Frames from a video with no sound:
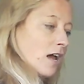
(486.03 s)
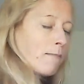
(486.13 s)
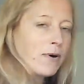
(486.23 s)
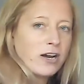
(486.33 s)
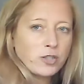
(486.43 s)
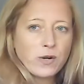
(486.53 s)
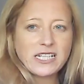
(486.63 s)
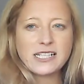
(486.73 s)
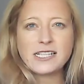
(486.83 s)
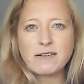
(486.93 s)
bar
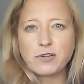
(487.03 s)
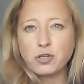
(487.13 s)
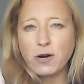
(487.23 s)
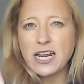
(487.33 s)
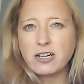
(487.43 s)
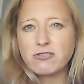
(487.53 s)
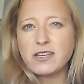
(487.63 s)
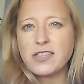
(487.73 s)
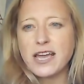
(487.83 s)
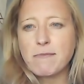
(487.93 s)
27, your
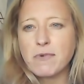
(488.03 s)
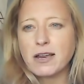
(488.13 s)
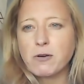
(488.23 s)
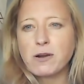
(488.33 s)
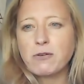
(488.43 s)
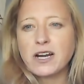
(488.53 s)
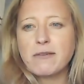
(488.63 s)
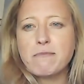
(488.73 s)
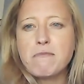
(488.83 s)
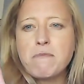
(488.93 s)
entry there might well
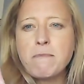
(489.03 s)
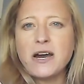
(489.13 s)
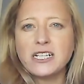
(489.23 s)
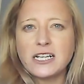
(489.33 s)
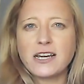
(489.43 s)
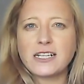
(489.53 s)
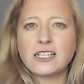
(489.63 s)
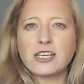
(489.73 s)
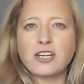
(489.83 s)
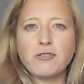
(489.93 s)
come much later
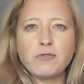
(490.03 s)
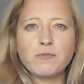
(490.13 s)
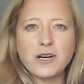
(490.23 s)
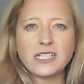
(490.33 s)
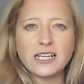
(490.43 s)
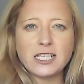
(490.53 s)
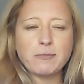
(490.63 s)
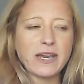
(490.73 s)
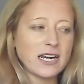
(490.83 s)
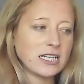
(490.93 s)
than you might
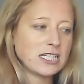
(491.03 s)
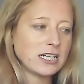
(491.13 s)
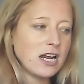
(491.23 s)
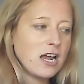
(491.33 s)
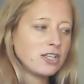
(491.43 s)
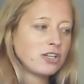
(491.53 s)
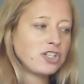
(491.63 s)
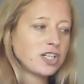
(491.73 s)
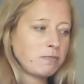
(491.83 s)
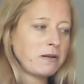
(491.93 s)
expect. So
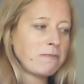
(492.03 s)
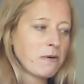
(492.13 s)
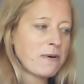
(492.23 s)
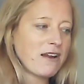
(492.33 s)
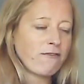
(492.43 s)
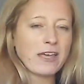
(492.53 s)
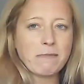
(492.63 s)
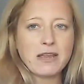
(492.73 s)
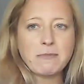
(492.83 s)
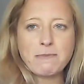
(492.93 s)
just be prepared for
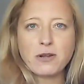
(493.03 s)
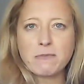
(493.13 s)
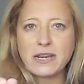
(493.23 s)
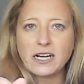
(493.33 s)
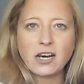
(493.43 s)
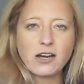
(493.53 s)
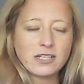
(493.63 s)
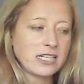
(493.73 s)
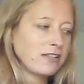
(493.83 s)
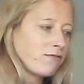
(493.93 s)
that. Maybe put a big
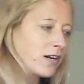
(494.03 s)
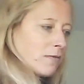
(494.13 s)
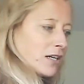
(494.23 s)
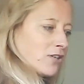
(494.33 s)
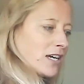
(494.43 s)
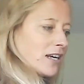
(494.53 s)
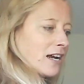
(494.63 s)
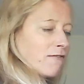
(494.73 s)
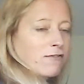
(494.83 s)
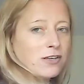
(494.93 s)
glasses. In fact, I might do that
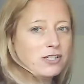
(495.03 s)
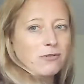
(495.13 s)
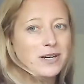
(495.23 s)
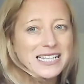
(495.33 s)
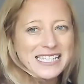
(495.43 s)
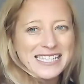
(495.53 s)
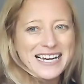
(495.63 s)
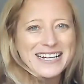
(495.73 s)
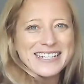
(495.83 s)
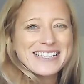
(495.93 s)
now for you, so when it's
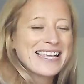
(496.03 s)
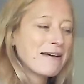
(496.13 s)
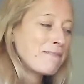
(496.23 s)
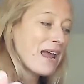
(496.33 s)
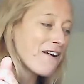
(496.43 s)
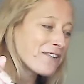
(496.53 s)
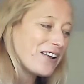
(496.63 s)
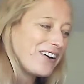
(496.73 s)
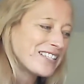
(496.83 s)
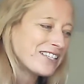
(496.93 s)
scanned, it's there. A pair of
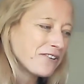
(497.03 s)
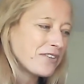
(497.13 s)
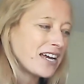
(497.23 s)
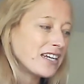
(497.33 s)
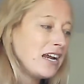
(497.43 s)
glasses on that,